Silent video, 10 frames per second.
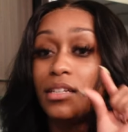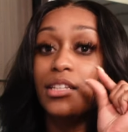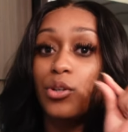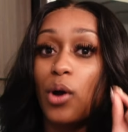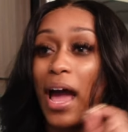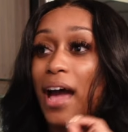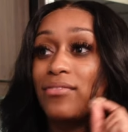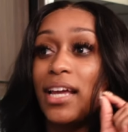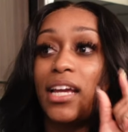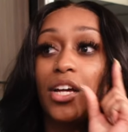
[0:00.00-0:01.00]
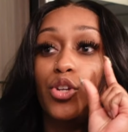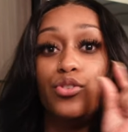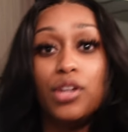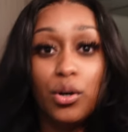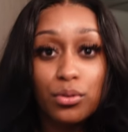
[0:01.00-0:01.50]
a little, I have like
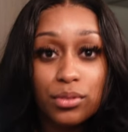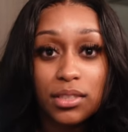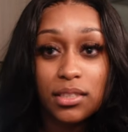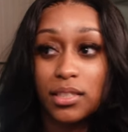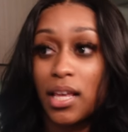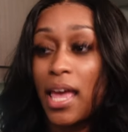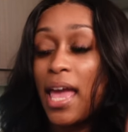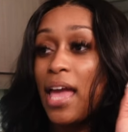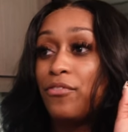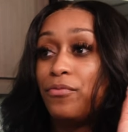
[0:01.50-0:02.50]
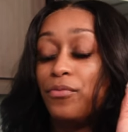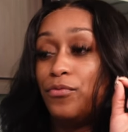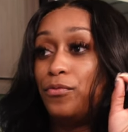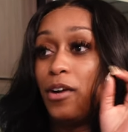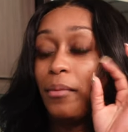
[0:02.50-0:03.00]
notes,
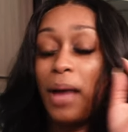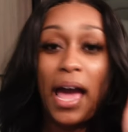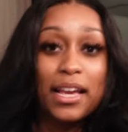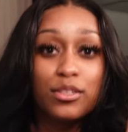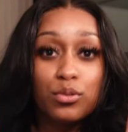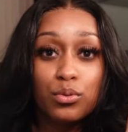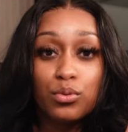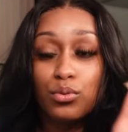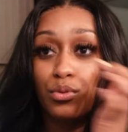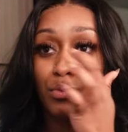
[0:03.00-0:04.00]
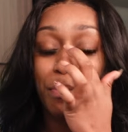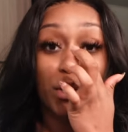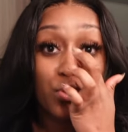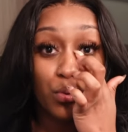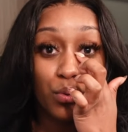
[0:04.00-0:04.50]
from high school,
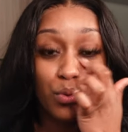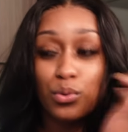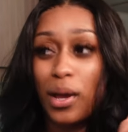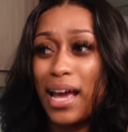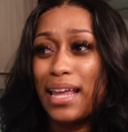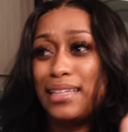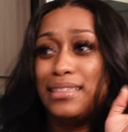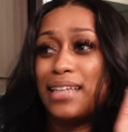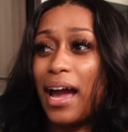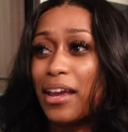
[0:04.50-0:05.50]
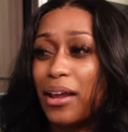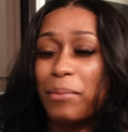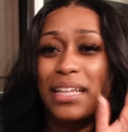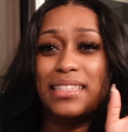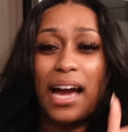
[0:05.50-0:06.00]
middle school. I got like di
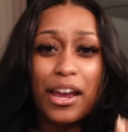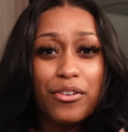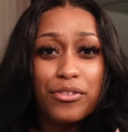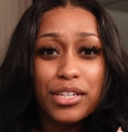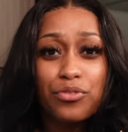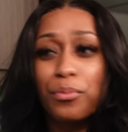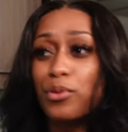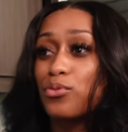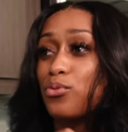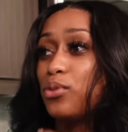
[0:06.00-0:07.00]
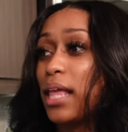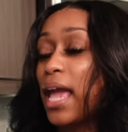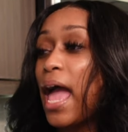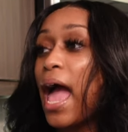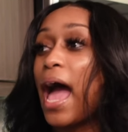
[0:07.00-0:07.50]
my diaries from middle school. Like
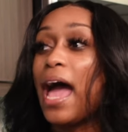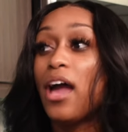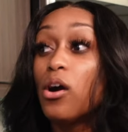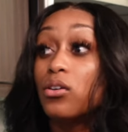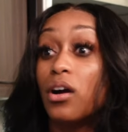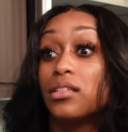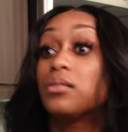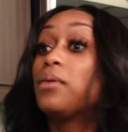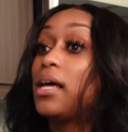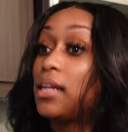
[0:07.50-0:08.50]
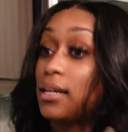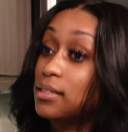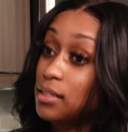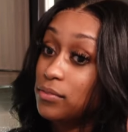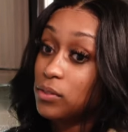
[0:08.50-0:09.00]
I hold on to a lot of
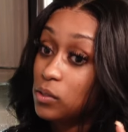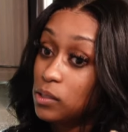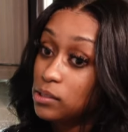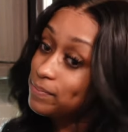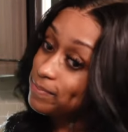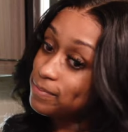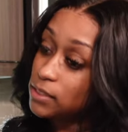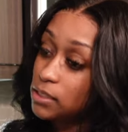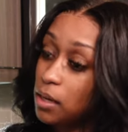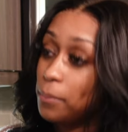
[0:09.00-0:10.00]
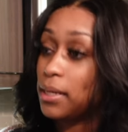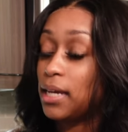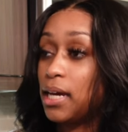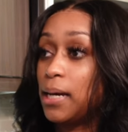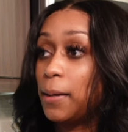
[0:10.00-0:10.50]
stuff, y'all. Hmm. But
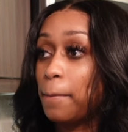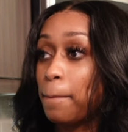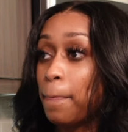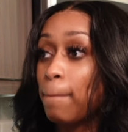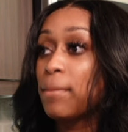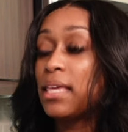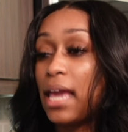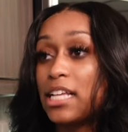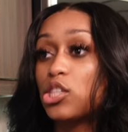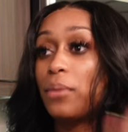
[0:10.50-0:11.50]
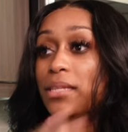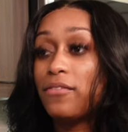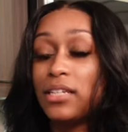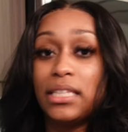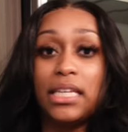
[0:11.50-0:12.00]
um, yeah, so I'm
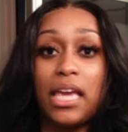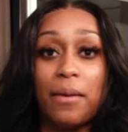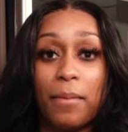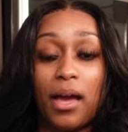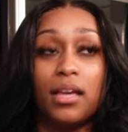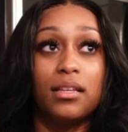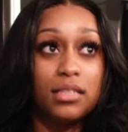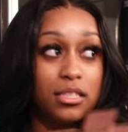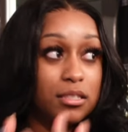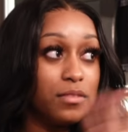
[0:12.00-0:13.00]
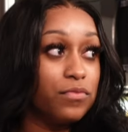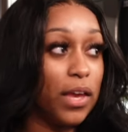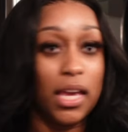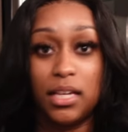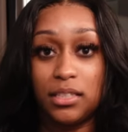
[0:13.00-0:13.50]
definitely in my
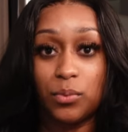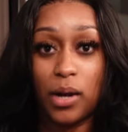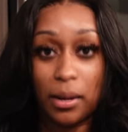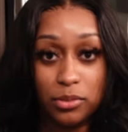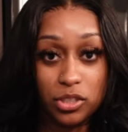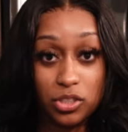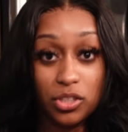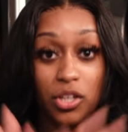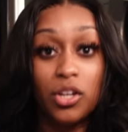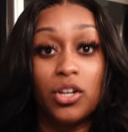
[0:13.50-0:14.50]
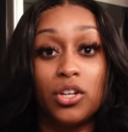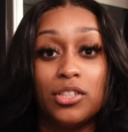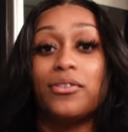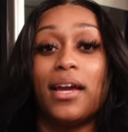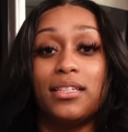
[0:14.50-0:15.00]
phase where I'm just
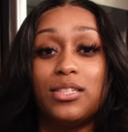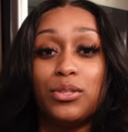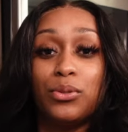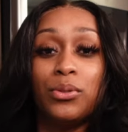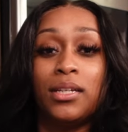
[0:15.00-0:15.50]
trying to